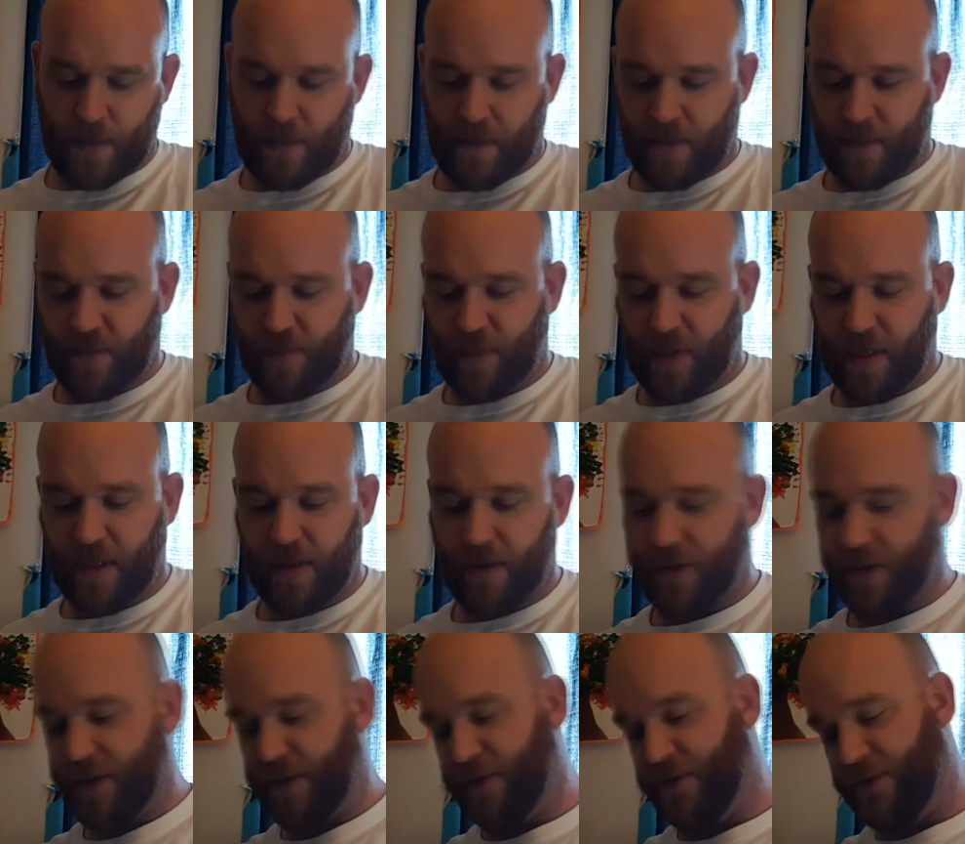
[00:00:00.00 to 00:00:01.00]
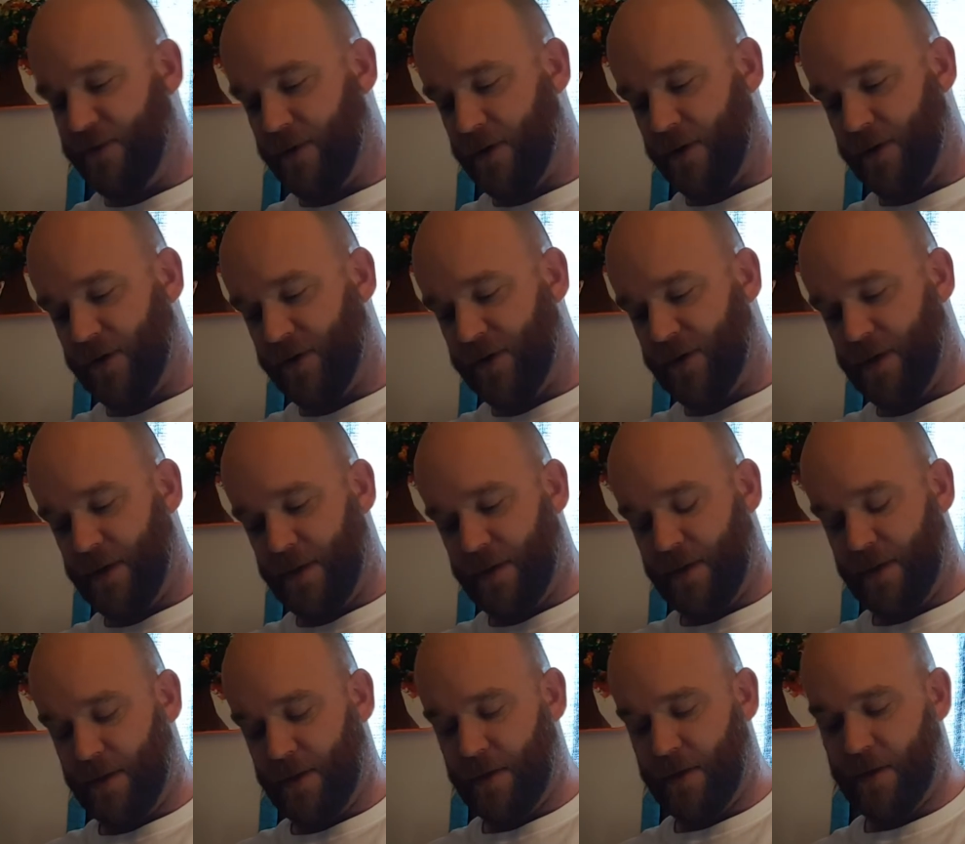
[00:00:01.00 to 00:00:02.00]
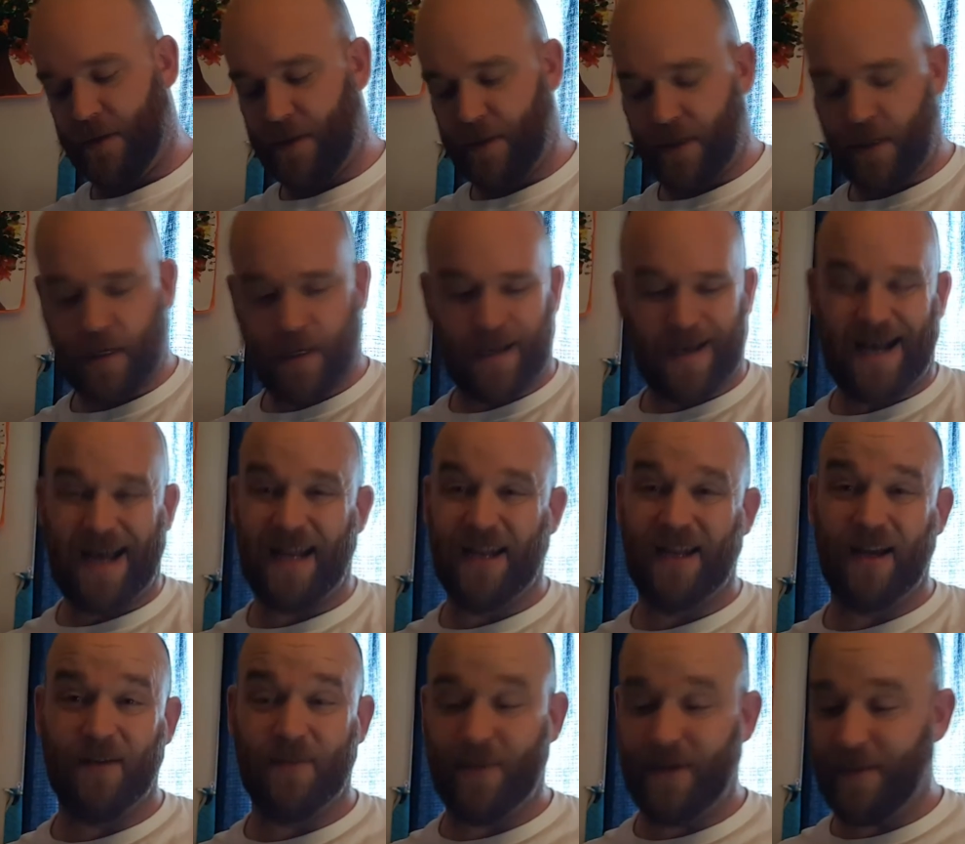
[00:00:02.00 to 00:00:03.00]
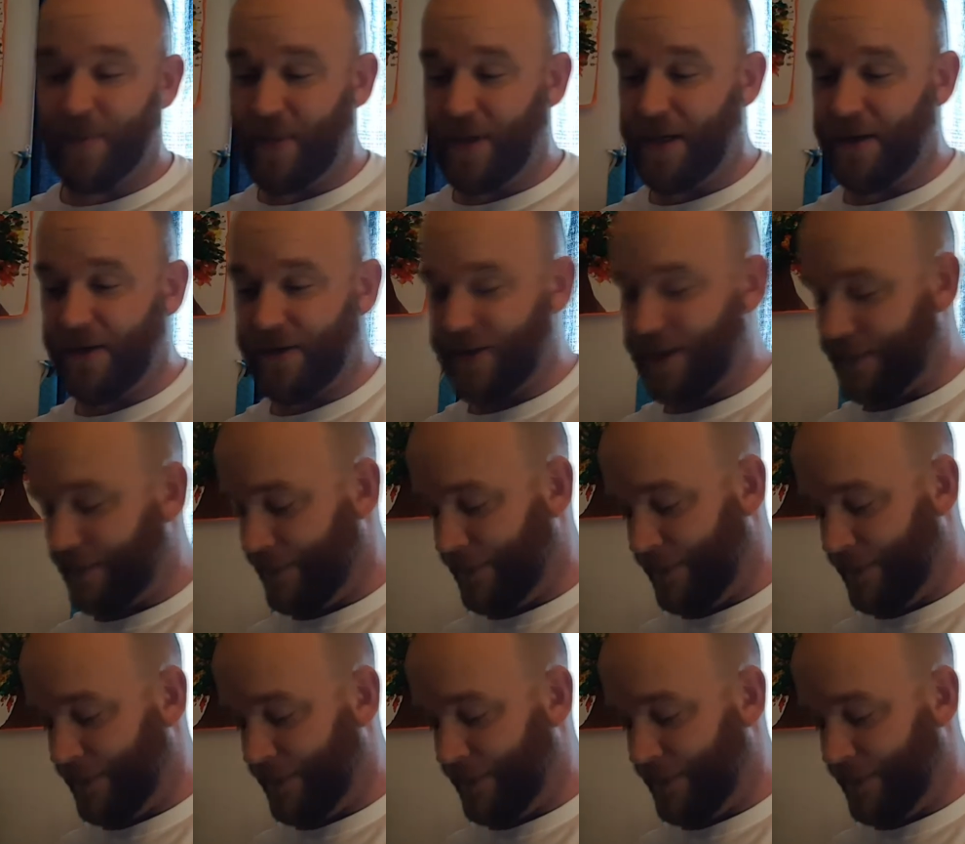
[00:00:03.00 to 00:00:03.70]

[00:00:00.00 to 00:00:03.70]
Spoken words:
the Peterson first. I love me a Peterson.